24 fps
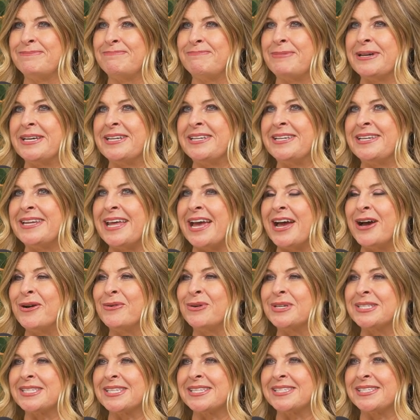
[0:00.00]
but now,
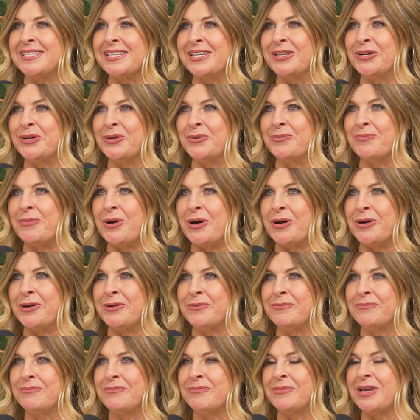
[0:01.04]
as a single
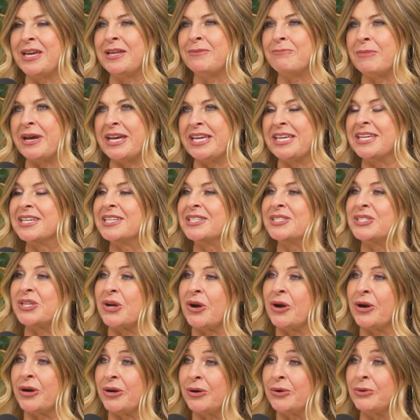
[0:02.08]
mom, and my kids
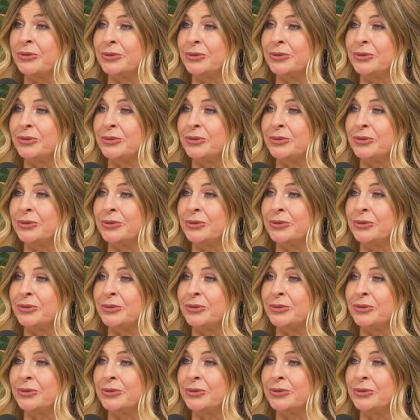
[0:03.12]
are